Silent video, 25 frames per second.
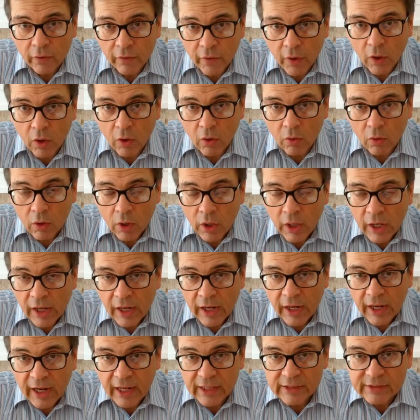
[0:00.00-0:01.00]
though,
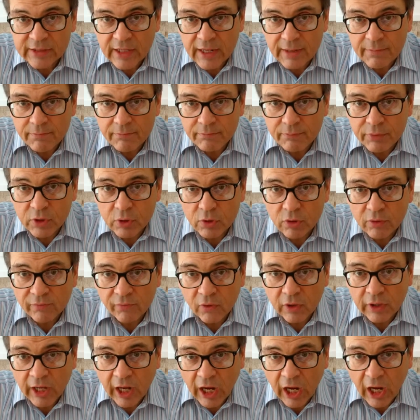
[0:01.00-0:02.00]
it's a
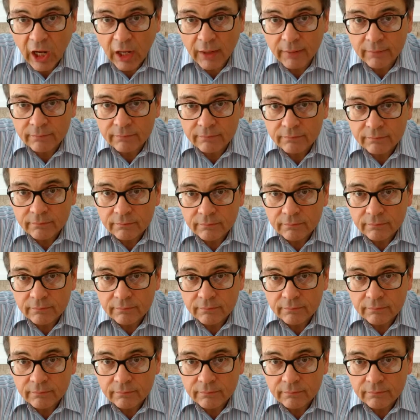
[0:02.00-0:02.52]
beautiful can.